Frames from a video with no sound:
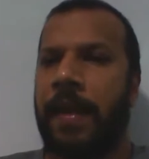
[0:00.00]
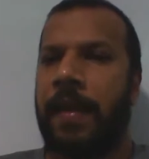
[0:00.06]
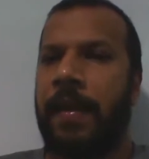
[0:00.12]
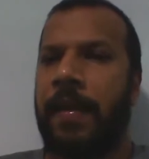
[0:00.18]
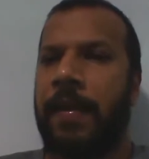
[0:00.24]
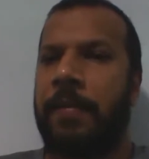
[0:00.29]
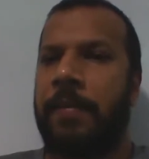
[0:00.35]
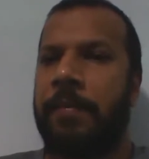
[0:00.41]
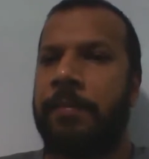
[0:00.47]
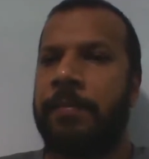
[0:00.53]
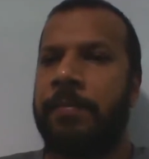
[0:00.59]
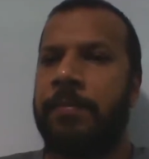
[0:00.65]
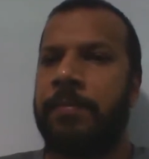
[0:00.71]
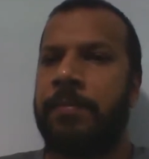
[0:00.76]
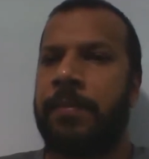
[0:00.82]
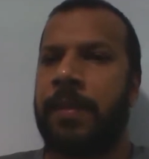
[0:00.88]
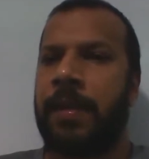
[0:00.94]
Um,
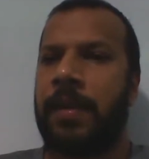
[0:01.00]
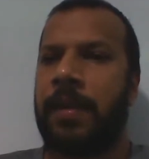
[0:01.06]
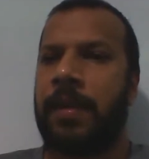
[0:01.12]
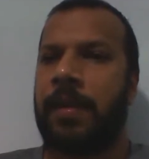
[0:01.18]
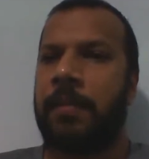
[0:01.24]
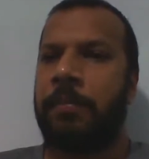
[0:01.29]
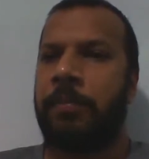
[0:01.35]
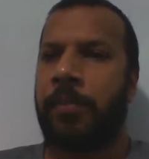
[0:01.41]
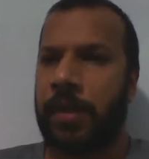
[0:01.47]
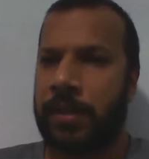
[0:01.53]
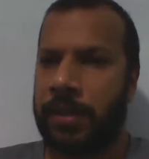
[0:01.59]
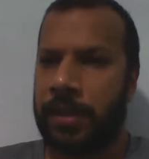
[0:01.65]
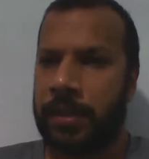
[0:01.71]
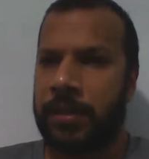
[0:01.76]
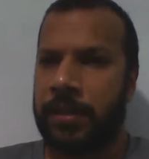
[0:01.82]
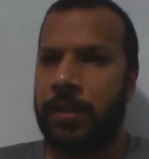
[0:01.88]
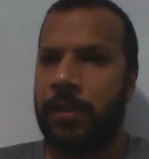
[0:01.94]

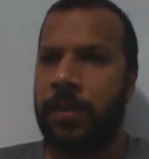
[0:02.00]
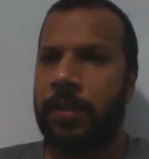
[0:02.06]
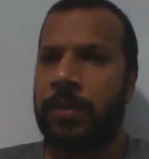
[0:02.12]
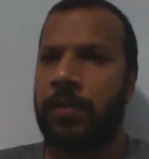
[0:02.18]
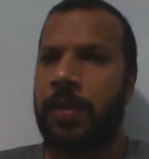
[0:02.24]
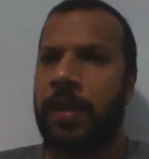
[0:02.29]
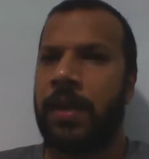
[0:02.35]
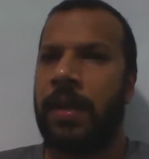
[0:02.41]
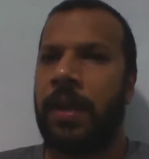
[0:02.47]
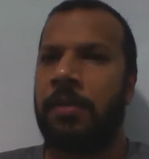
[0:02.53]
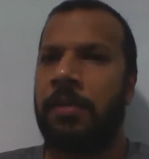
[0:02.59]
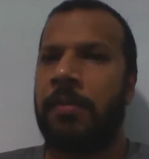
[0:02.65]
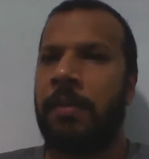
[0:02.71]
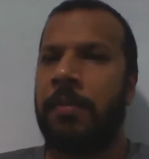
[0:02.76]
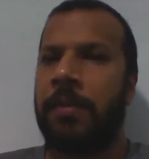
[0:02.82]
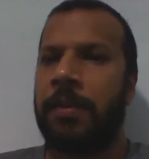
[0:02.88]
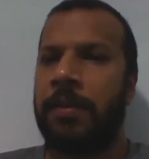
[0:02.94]
Precious, you as well. I
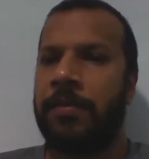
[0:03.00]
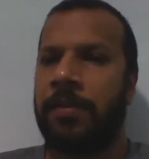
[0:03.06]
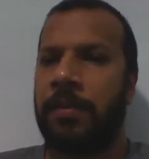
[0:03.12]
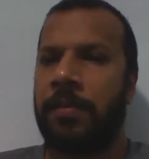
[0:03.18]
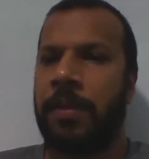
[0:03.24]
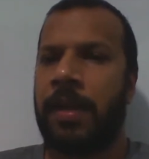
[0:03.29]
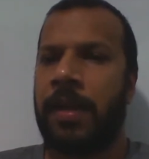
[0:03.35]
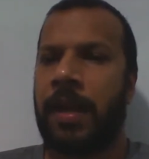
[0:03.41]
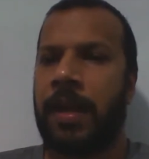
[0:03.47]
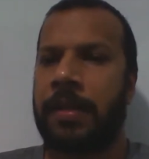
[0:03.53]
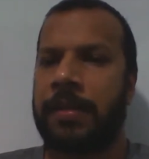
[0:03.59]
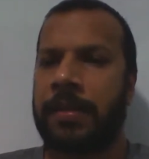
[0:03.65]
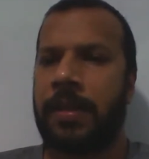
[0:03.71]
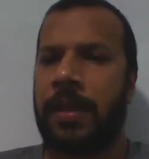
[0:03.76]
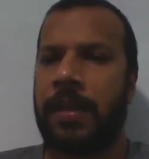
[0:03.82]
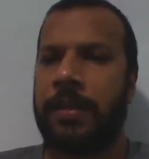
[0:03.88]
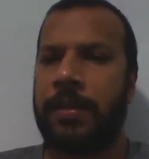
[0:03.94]
remember you from my
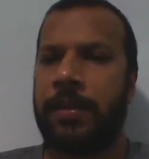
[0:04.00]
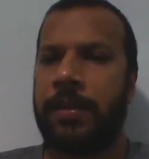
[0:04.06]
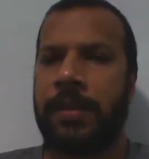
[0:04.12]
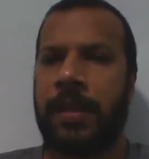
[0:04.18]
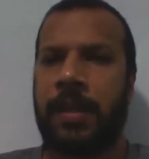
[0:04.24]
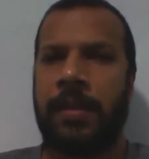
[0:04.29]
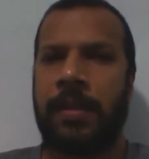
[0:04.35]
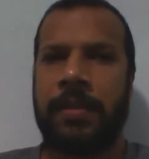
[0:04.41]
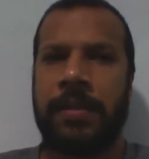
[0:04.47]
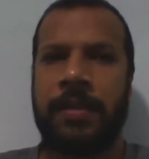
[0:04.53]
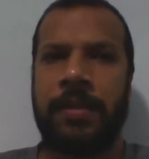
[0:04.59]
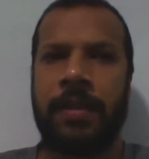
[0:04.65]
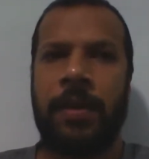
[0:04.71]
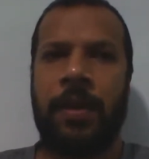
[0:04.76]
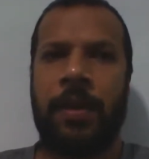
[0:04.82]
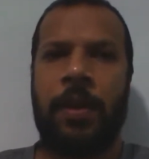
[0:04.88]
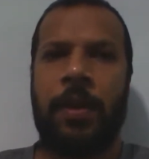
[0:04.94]
last class. So tell us
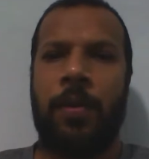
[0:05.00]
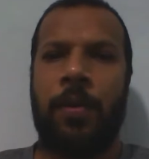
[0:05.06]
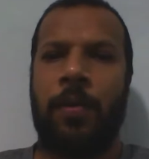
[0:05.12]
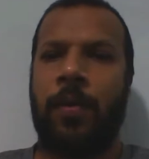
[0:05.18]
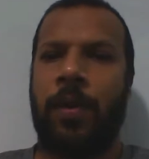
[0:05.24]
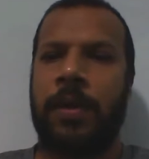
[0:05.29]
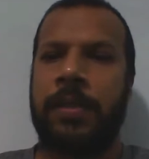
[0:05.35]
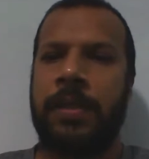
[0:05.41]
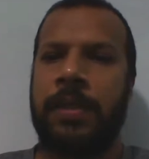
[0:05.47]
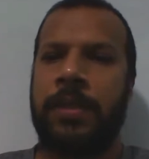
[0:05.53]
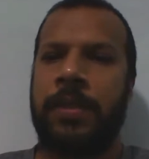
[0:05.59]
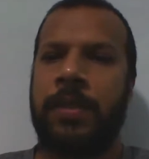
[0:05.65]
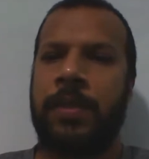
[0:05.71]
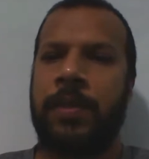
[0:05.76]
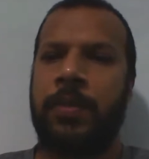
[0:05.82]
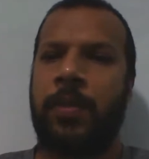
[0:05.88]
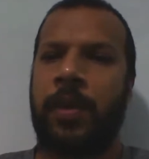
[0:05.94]
what a
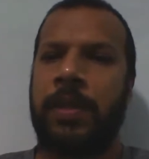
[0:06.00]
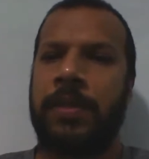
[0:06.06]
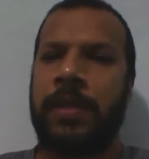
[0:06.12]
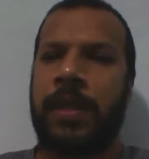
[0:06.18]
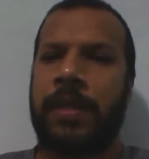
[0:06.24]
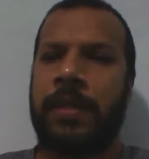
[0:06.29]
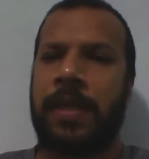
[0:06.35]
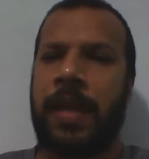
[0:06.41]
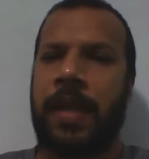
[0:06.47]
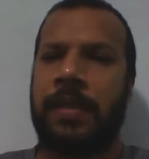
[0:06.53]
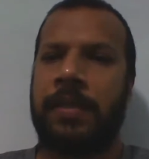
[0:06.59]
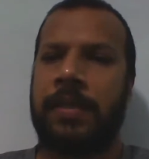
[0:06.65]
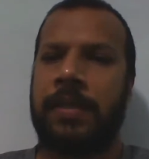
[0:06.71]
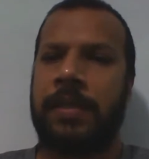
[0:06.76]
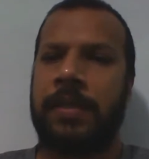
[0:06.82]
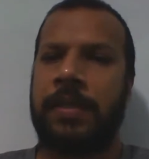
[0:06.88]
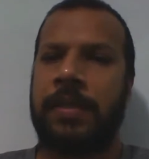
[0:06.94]
SWOT
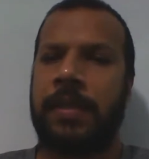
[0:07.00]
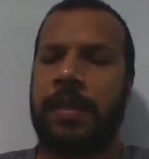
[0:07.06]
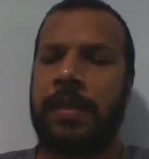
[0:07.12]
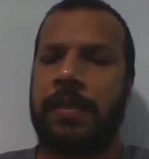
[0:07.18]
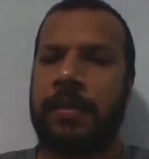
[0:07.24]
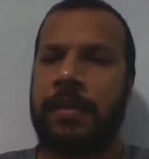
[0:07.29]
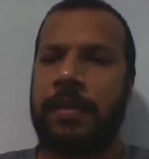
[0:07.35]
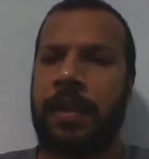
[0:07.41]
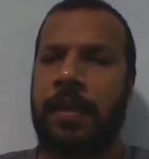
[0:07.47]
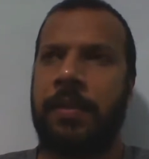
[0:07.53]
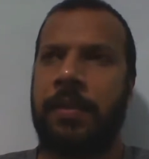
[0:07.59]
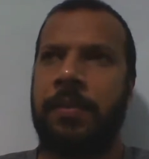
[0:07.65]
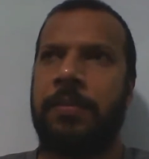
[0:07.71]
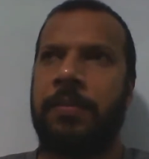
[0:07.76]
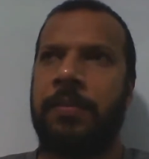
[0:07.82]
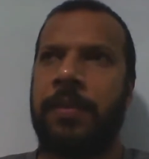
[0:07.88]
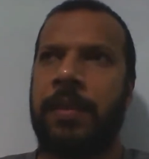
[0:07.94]
analysis is.
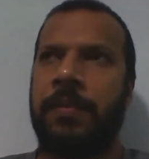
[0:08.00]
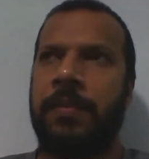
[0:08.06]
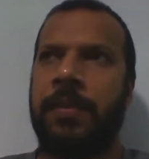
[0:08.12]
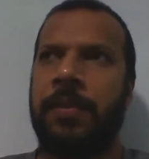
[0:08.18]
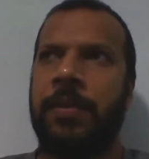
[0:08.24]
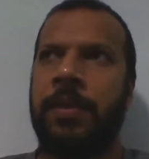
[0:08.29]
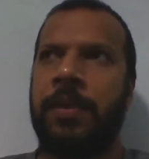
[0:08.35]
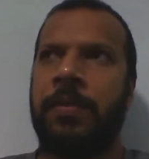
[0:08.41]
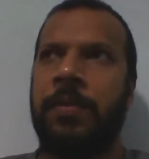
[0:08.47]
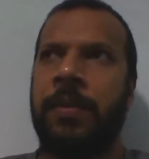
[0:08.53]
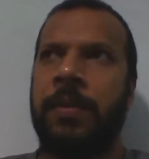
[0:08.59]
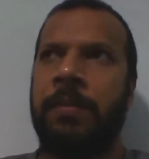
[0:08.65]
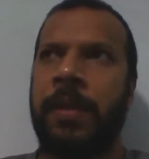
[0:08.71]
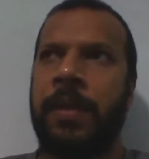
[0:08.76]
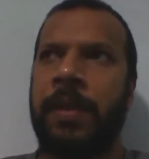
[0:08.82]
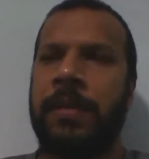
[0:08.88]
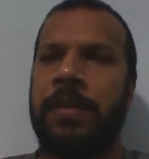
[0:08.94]
Even though we
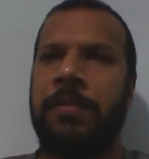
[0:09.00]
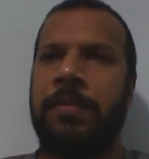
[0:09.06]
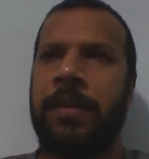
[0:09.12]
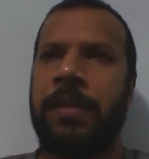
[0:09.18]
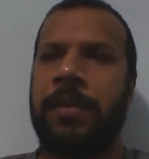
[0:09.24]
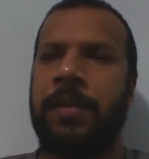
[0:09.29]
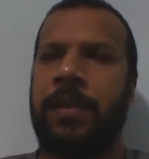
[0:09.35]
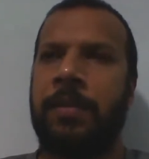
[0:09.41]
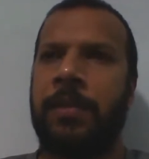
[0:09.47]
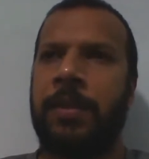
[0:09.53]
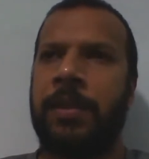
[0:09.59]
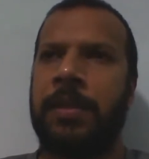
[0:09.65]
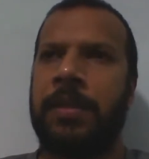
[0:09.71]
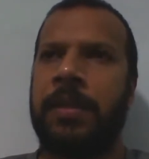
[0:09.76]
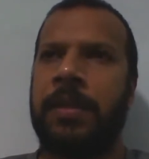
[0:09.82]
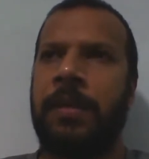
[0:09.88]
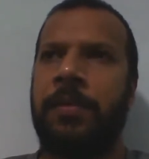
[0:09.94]
may not have been in
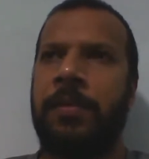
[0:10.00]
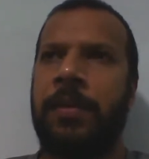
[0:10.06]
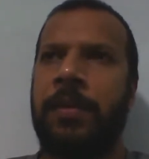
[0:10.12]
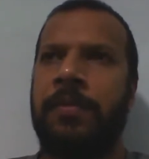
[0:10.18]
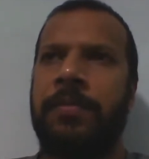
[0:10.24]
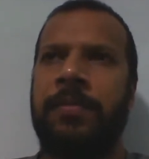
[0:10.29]
community, I would have